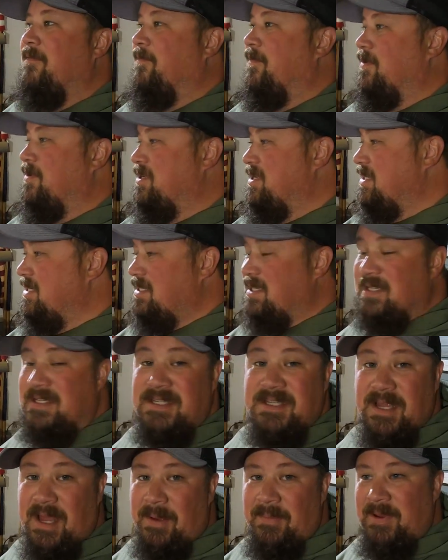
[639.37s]
For just
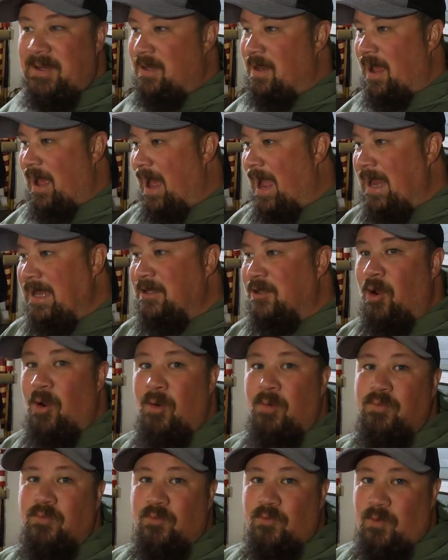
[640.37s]
this, I mean, I
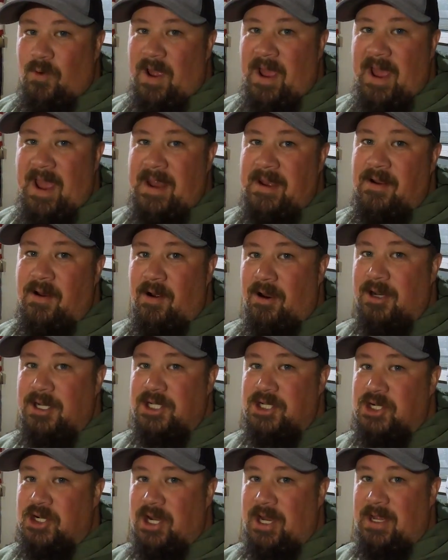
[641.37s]
don't ride
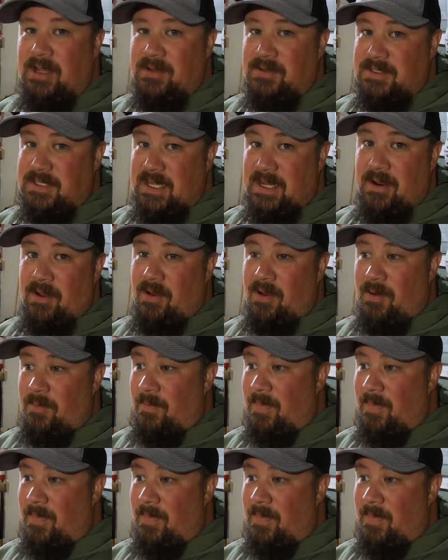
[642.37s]
hard trails at all.